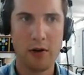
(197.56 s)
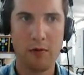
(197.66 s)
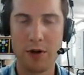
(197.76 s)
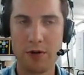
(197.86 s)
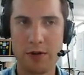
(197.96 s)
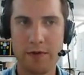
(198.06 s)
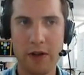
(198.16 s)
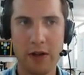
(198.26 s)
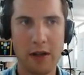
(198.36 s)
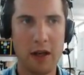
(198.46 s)
one used
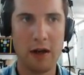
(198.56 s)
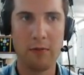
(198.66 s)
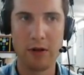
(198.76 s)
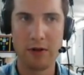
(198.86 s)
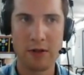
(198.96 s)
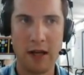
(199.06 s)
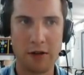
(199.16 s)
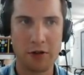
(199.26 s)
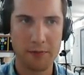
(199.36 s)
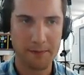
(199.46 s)
feeling and one used
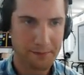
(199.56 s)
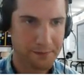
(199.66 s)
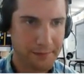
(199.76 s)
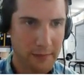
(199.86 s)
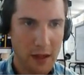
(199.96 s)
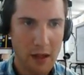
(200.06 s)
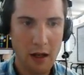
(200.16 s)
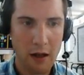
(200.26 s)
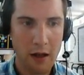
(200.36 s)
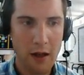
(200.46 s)
action.
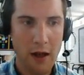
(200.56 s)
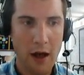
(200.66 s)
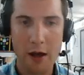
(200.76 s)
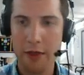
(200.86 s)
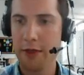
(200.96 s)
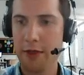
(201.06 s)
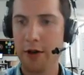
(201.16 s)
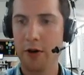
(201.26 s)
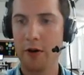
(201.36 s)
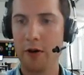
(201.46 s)
A
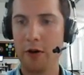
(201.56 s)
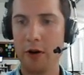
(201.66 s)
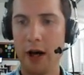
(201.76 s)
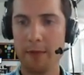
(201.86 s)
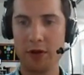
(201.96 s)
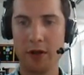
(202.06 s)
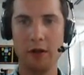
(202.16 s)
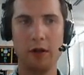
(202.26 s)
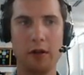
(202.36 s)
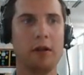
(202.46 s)
third
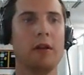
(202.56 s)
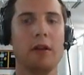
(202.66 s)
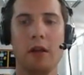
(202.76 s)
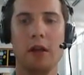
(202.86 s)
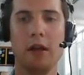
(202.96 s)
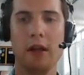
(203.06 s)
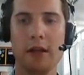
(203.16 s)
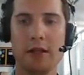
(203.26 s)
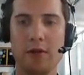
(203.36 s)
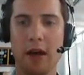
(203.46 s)
option
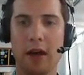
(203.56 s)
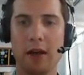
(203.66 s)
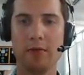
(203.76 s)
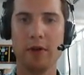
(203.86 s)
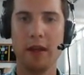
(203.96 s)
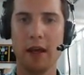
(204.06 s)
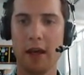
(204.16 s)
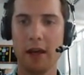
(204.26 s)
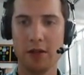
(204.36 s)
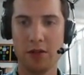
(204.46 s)
is to end with
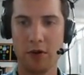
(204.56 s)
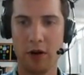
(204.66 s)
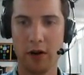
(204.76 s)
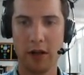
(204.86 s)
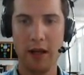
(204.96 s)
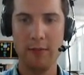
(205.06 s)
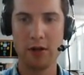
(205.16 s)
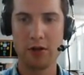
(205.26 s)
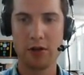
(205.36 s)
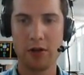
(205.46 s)
a strong
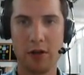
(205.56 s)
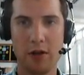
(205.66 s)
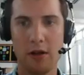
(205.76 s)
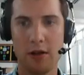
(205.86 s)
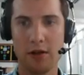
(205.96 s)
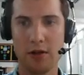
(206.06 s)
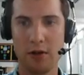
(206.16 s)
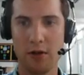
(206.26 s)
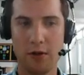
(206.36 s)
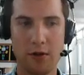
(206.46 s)
image.
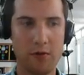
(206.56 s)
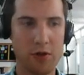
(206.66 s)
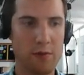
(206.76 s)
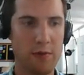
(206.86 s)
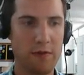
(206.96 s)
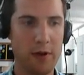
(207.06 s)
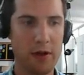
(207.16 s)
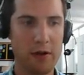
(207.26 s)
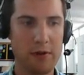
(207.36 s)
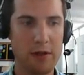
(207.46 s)
So we should be
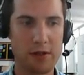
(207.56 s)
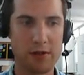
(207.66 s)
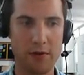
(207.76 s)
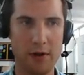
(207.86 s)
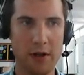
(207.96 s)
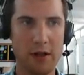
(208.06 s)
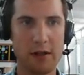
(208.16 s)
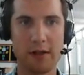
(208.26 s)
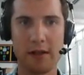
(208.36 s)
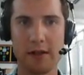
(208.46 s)
familiar with this story
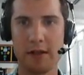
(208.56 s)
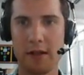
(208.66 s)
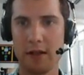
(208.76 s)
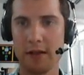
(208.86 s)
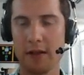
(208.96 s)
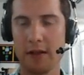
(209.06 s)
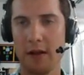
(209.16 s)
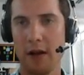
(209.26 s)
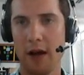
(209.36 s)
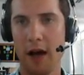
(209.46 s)
because this is
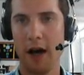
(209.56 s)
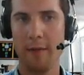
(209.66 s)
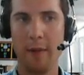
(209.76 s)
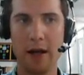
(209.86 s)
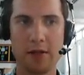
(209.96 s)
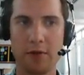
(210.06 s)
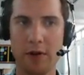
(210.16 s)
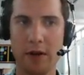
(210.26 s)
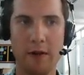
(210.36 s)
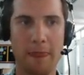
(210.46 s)
my
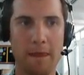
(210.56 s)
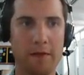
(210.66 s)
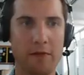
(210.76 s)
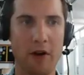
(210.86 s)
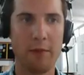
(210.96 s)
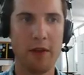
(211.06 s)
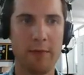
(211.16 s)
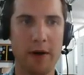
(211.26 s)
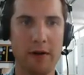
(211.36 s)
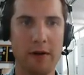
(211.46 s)
story of Grandpa and the
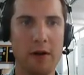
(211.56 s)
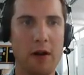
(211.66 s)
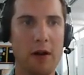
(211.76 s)
Bear.